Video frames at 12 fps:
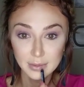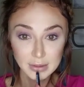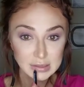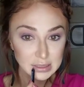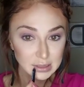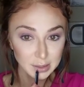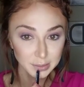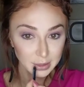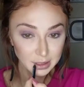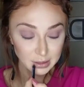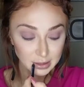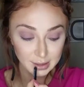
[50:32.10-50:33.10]
there's a lip
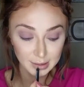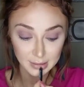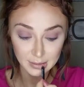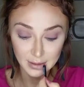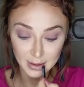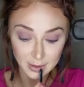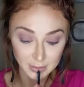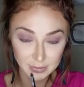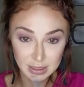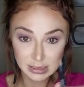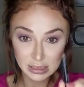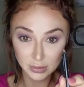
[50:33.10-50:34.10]
liner that I
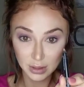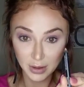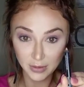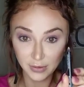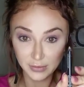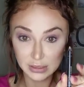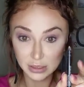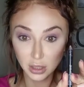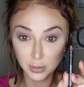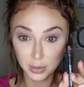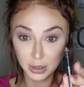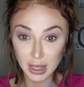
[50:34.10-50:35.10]
love. This is one of my favorites
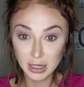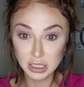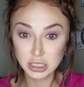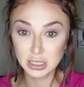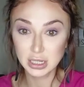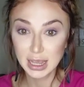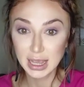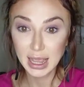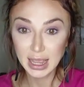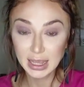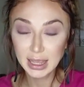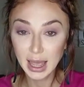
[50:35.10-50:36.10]
called Plush.
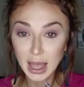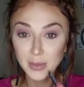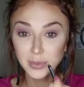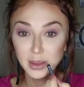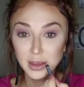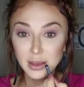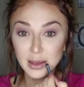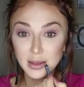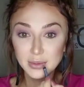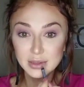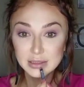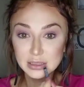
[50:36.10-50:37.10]
Hey, Kat.
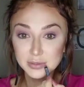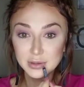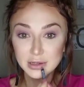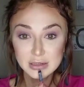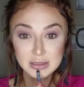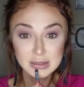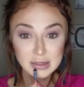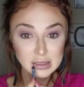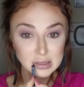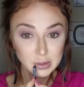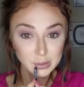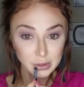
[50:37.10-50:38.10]
This is Plush. It's like a
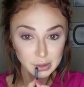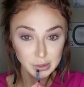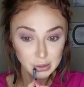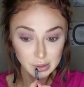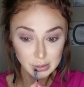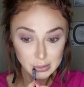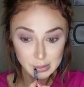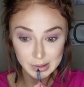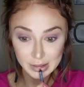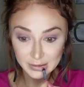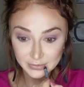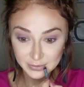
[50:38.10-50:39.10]
super nude
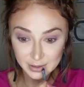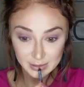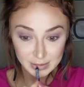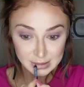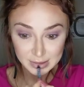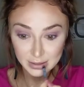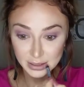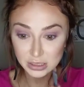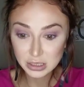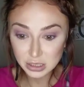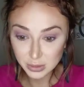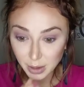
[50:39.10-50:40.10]
mauve color. So I
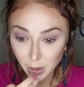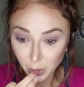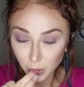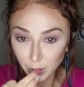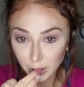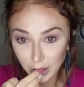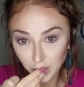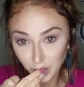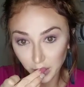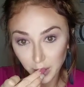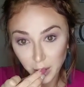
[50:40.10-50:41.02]
actually do my whole lip.